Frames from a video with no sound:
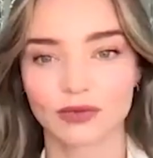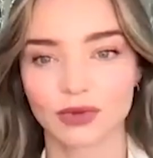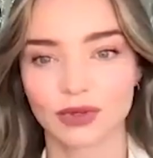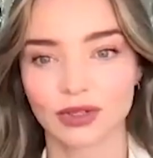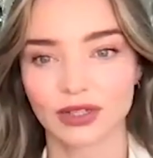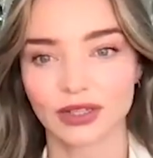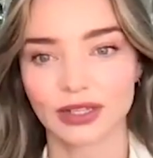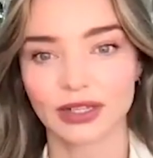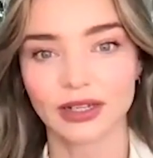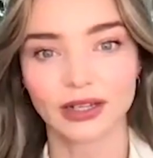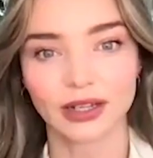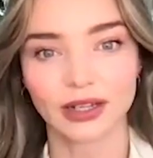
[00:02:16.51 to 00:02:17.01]

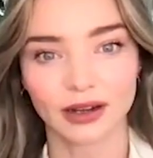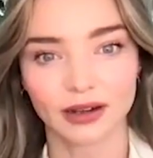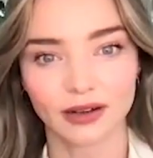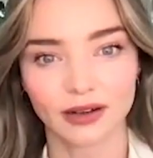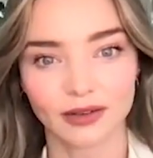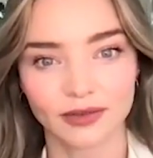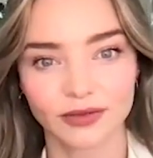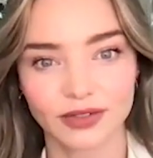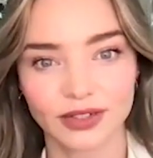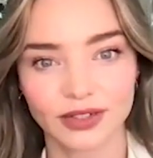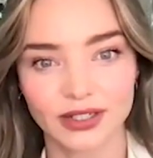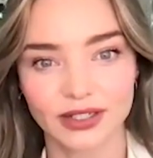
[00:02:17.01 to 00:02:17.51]
really
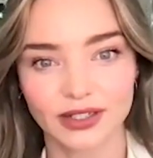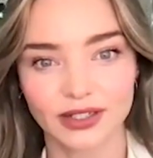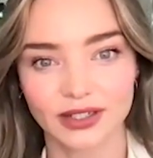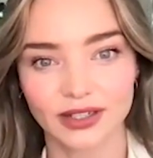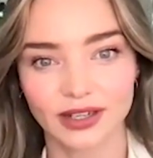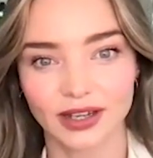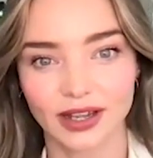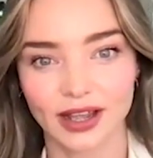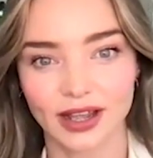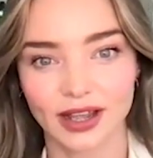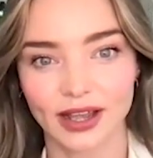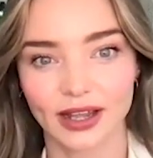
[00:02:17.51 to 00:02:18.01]
loved
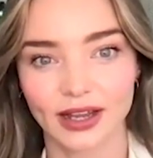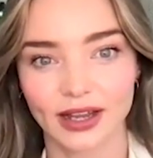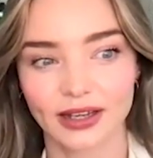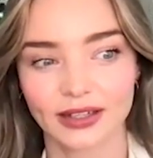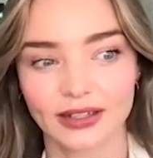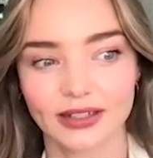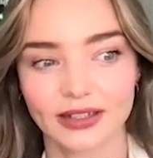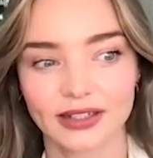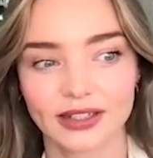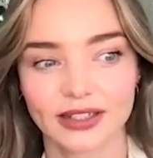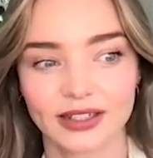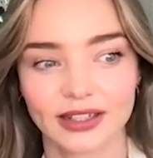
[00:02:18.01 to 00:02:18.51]
and
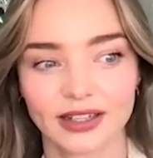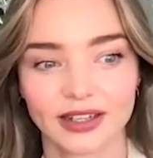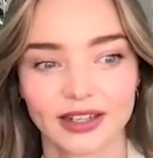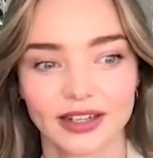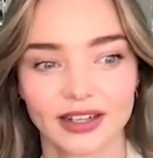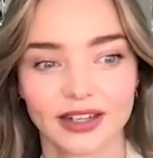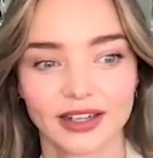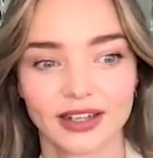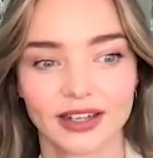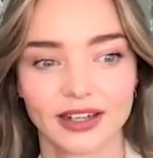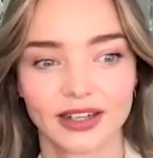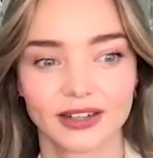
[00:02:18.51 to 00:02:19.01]

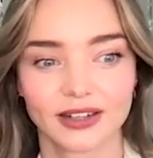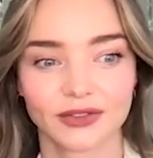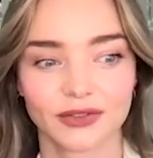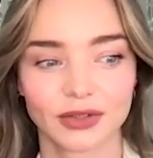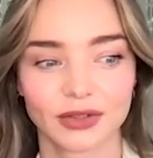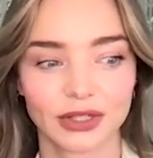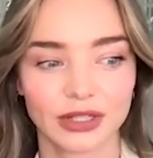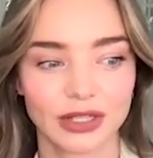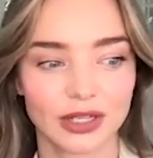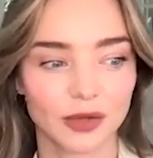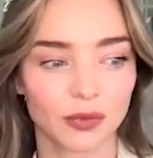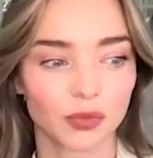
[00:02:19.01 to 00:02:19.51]

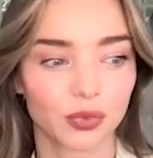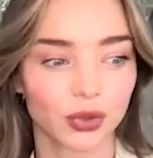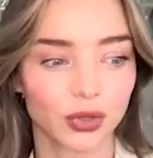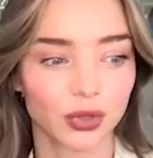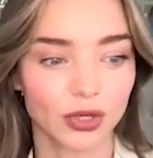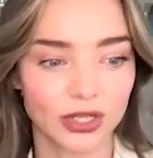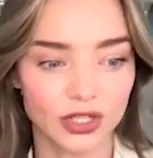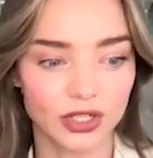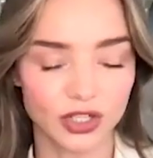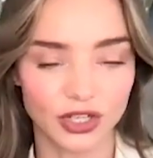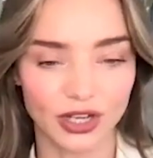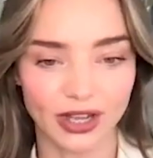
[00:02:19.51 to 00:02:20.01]
really
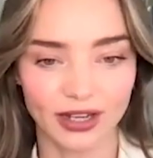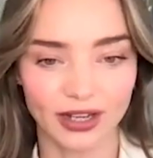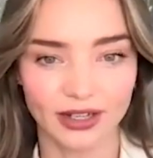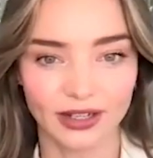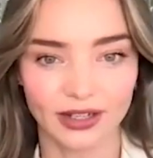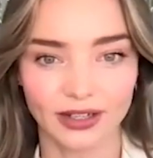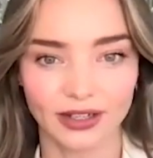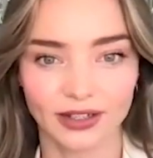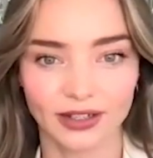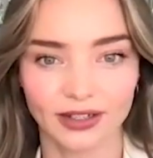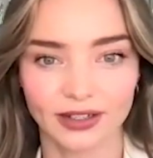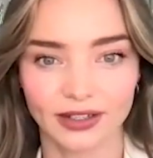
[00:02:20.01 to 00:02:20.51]

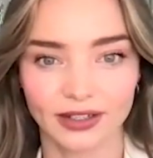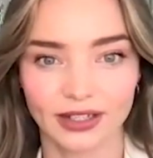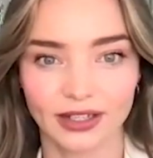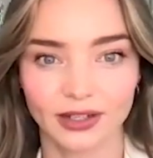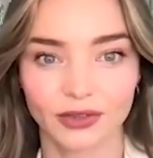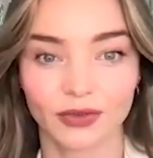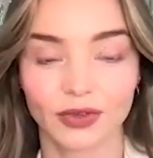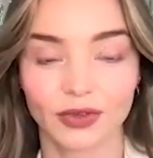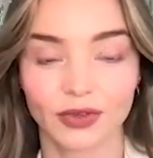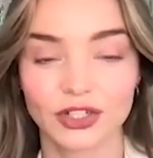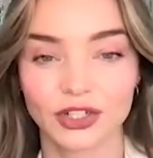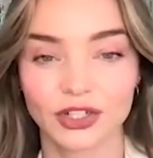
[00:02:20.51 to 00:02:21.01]
appreciated the
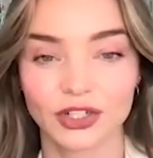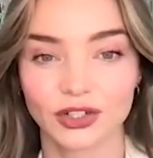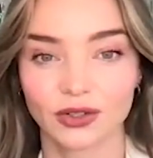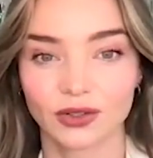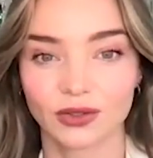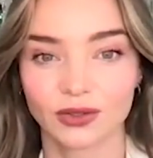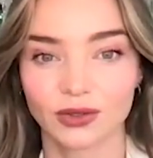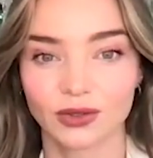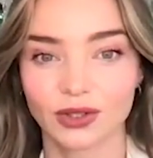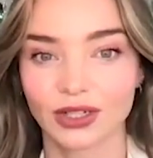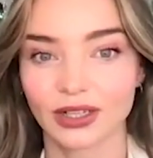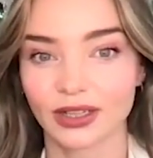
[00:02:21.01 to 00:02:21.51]

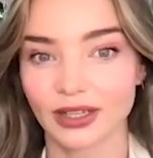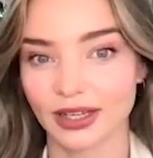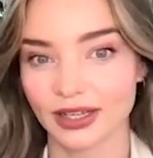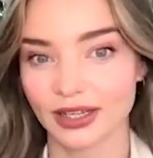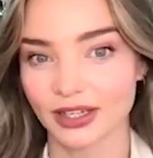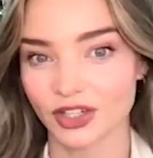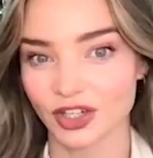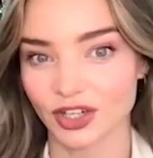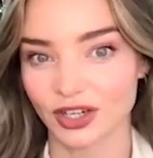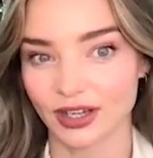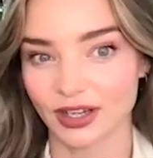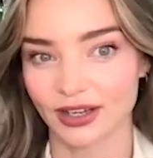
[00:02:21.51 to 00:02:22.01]
original
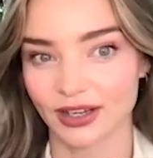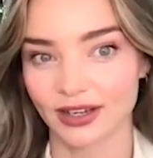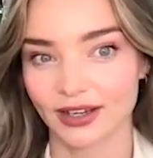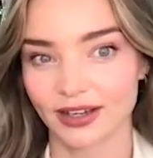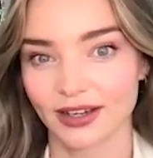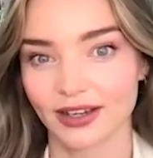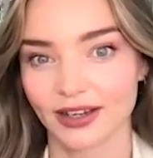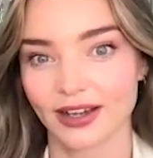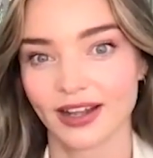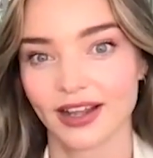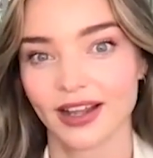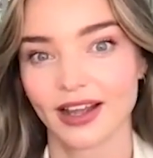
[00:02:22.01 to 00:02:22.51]

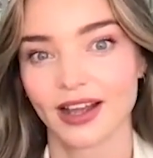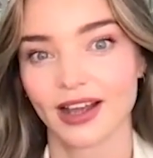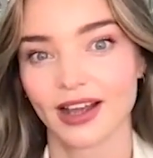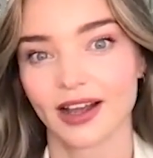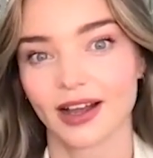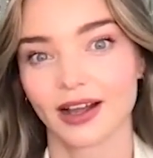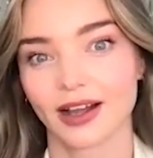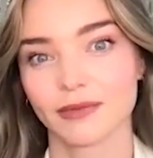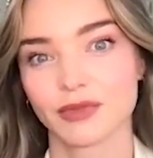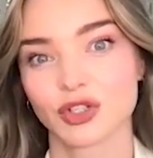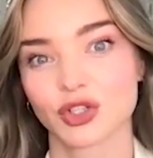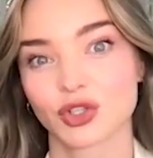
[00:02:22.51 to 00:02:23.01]
collection.
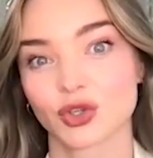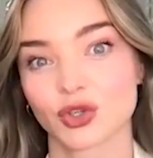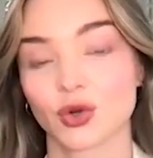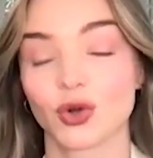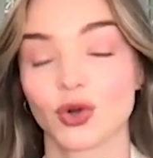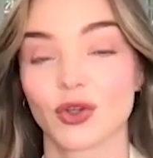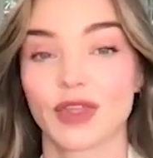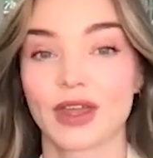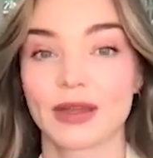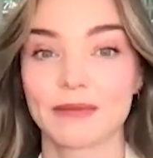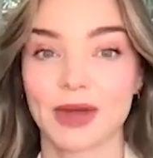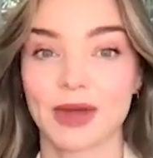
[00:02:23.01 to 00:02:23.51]
I'm sure
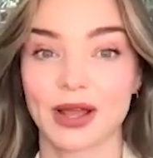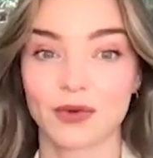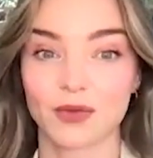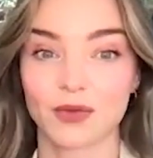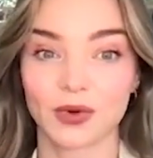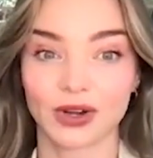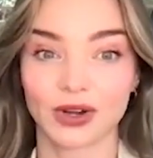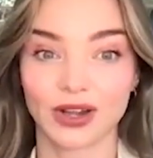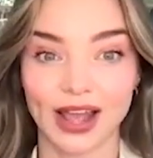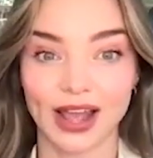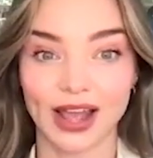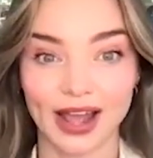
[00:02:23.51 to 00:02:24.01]
they might
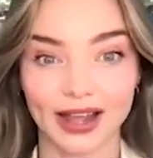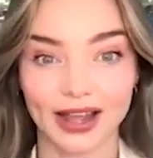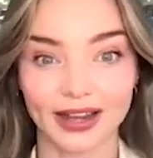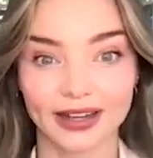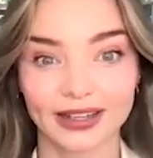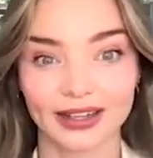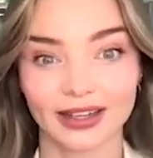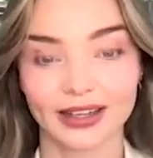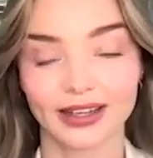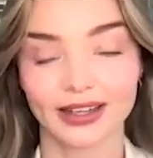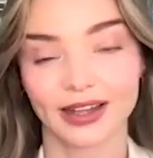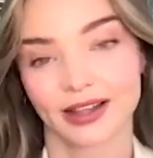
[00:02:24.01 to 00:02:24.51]
want to add
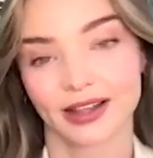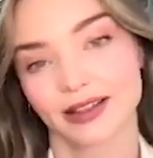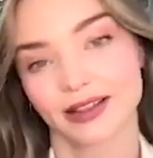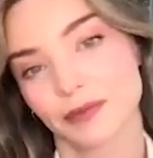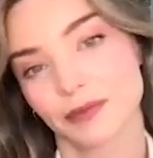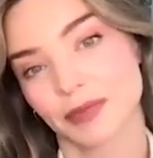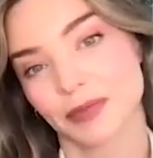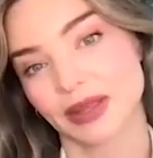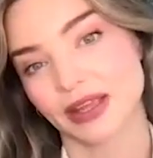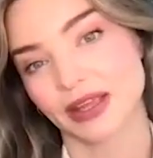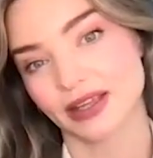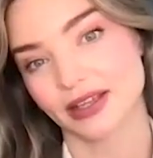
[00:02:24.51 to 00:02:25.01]
another
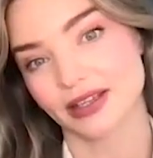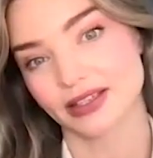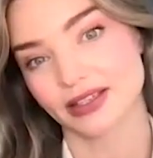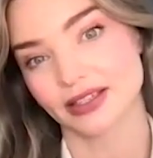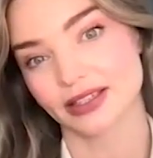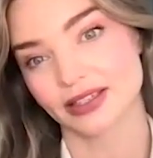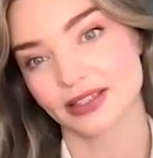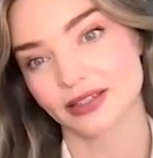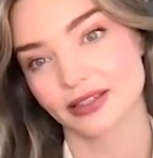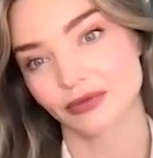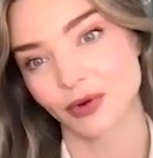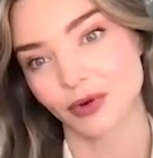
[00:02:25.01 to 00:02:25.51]

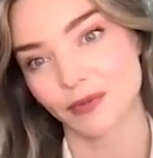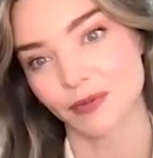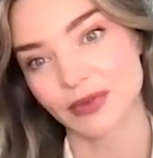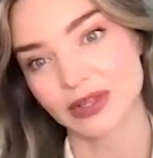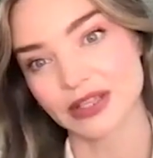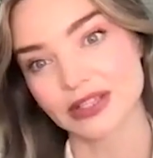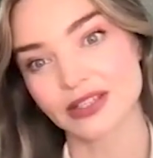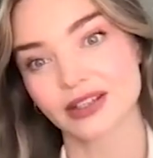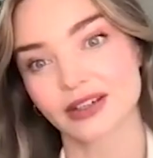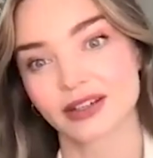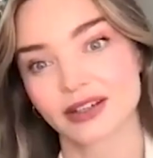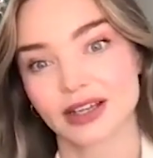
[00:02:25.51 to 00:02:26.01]
piece from
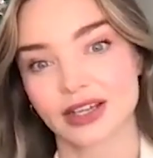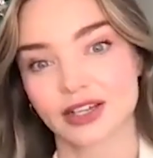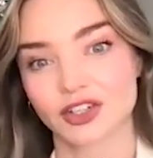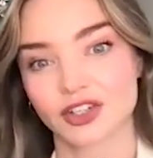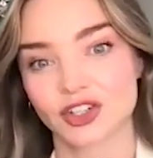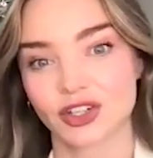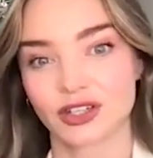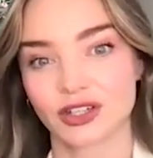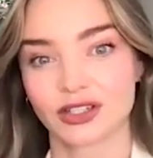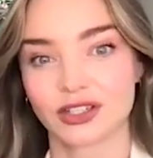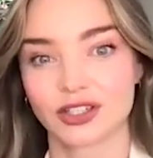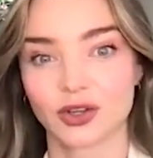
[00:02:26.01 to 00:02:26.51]
this
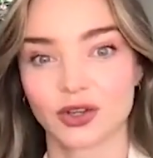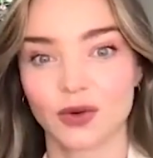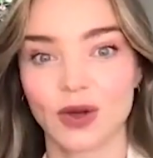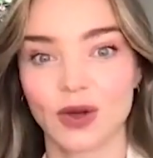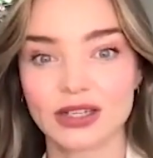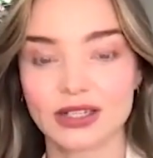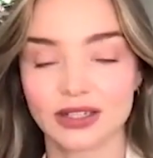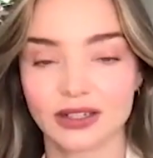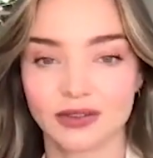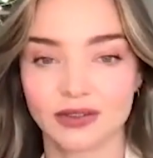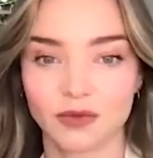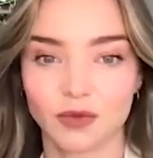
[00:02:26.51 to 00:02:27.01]
collection. So I
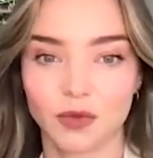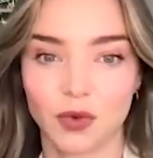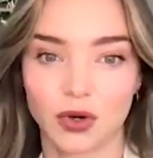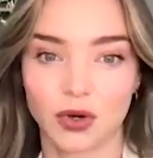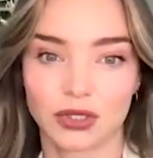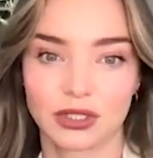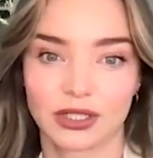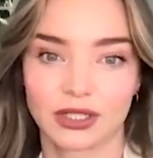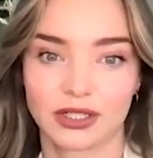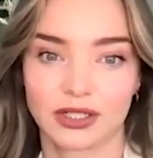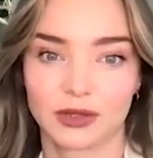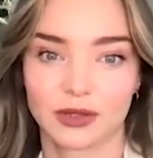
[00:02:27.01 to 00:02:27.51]
didn't
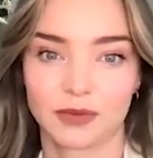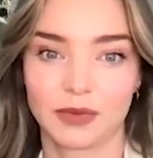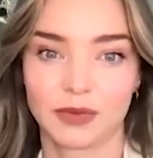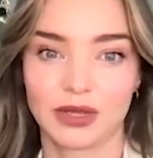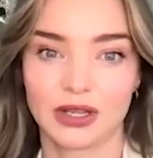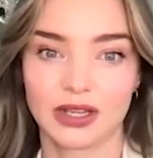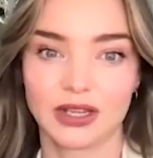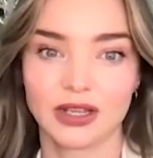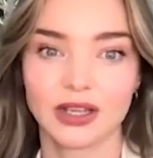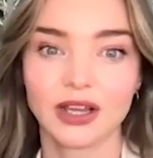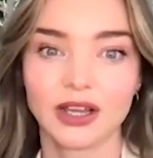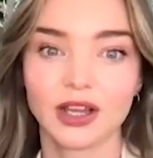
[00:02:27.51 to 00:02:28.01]
want it to
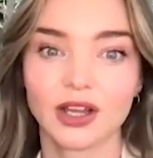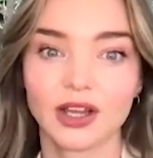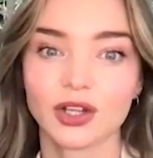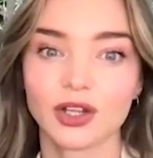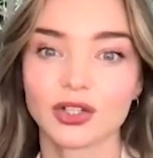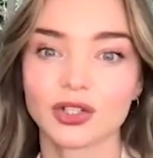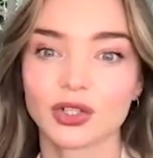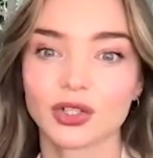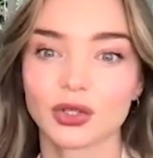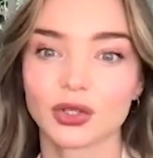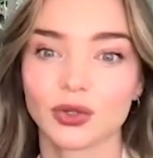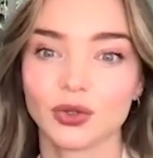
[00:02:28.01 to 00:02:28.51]
be
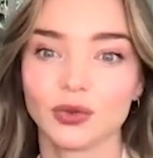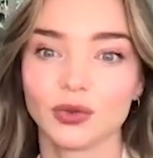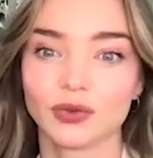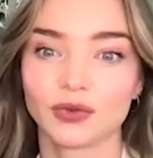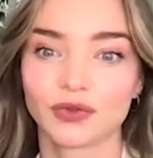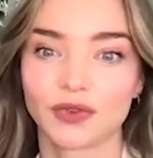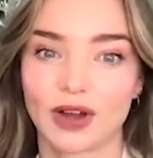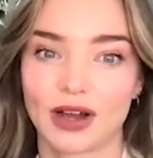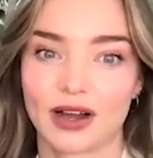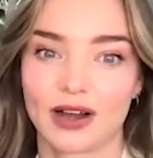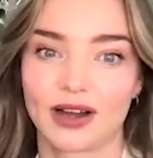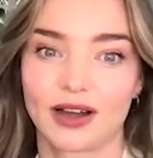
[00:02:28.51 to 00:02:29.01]
too
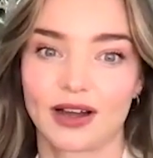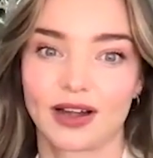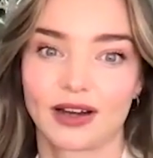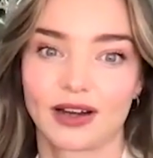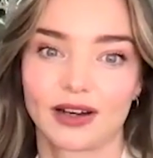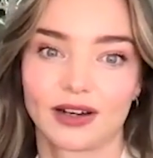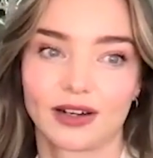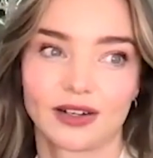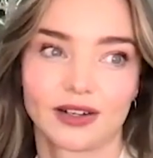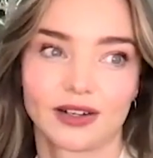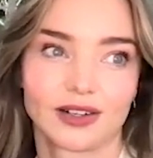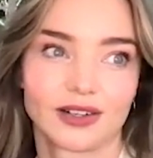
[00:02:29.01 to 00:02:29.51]

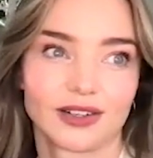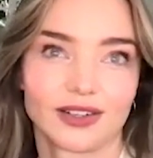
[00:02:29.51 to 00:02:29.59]
far,